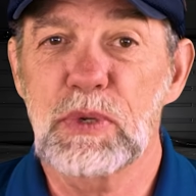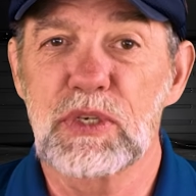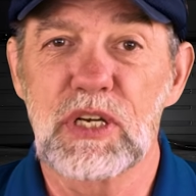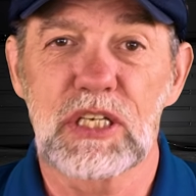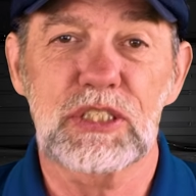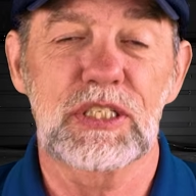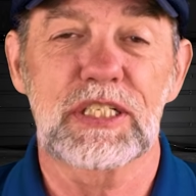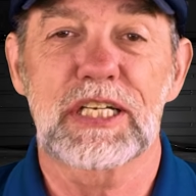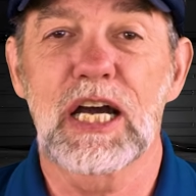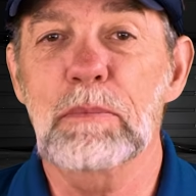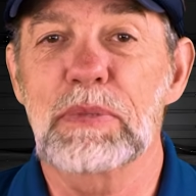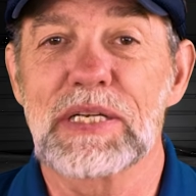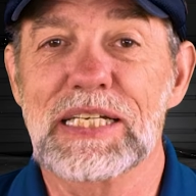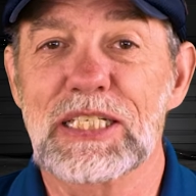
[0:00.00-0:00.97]
production
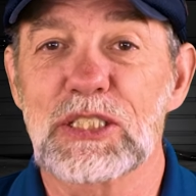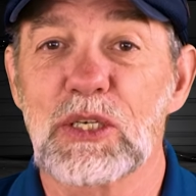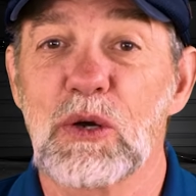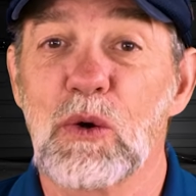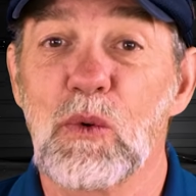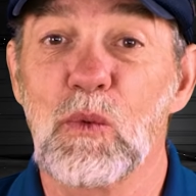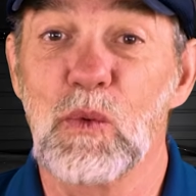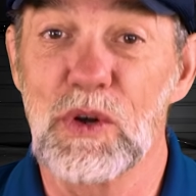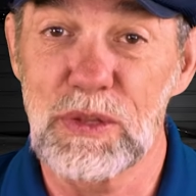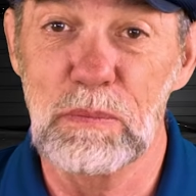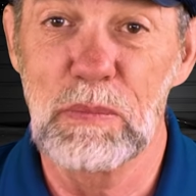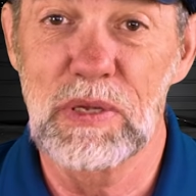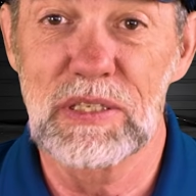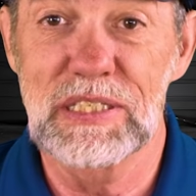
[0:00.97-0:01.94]
companies
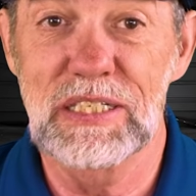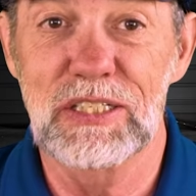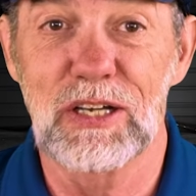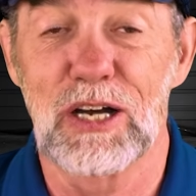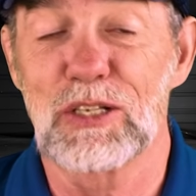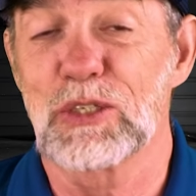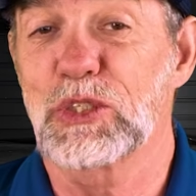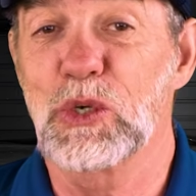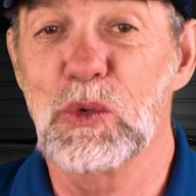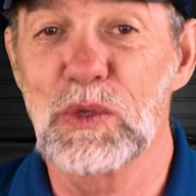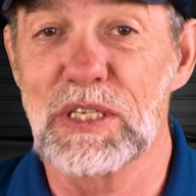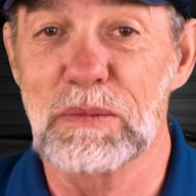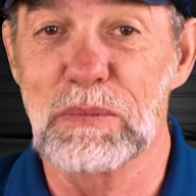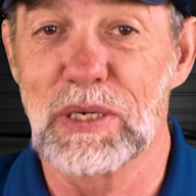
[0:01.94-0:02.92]
with million-dollar
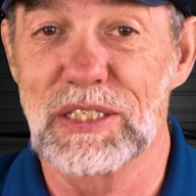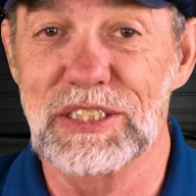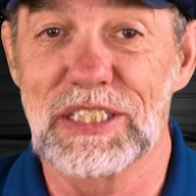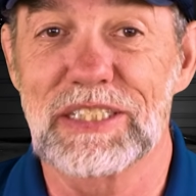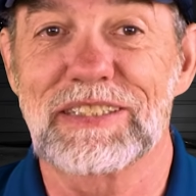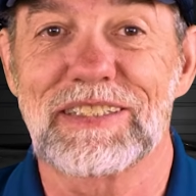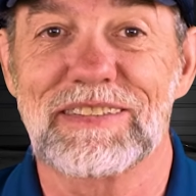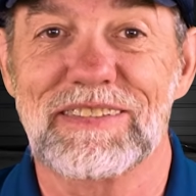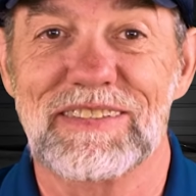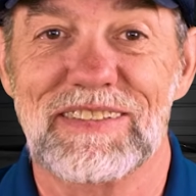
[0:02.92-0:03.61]
tooling budgets.